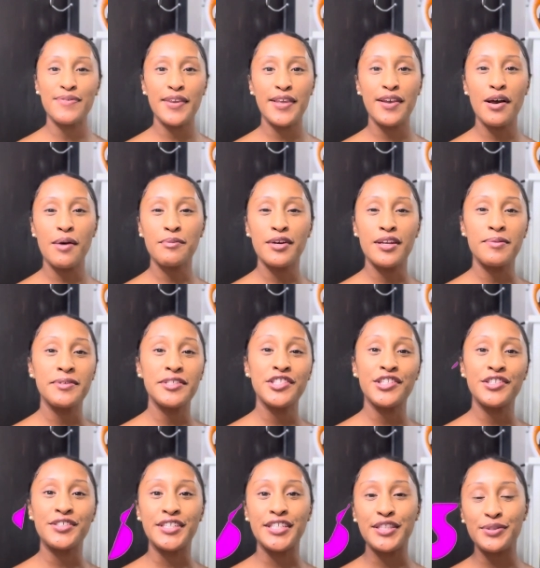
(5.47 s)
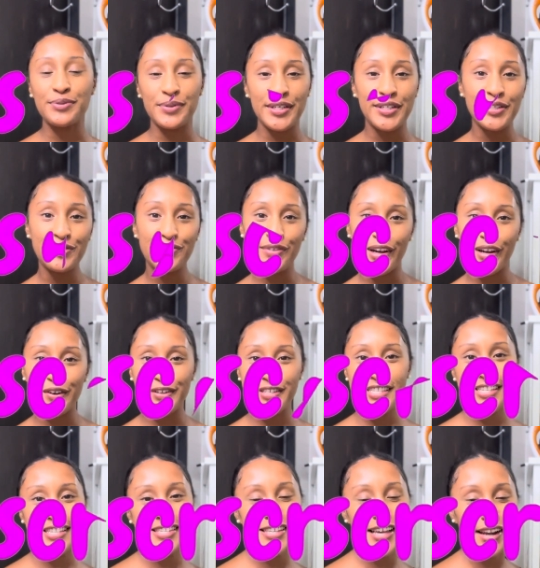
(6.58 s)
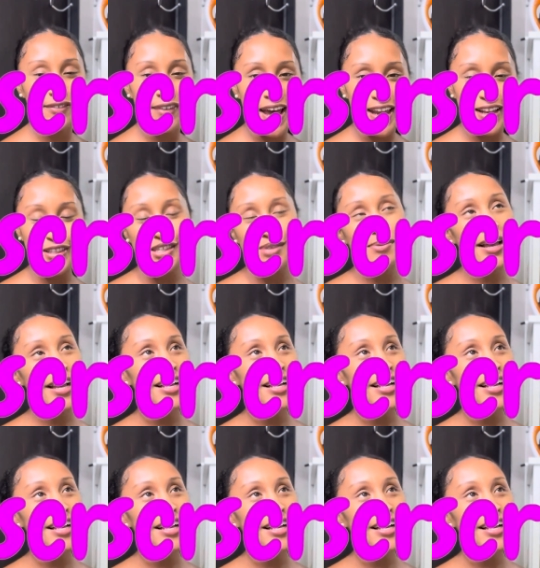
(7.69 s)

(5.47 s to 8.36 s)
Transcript: video I'm going to be sharing three new fragrances that I've added to my